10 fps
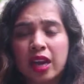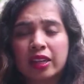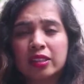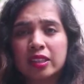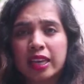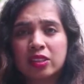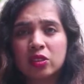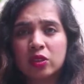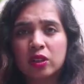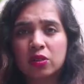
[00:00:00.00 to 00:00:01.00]
as a
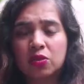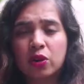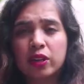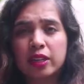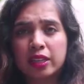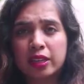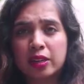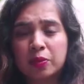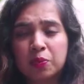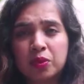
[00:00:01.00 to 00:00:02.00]
lecturer for an
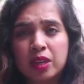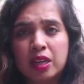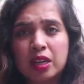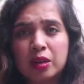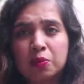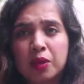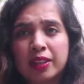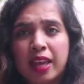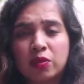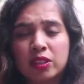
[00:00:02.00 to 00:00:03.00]
year,
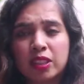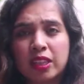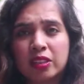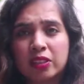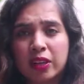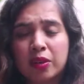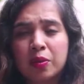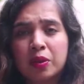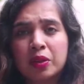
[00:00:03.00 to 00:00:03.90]
and that was in India.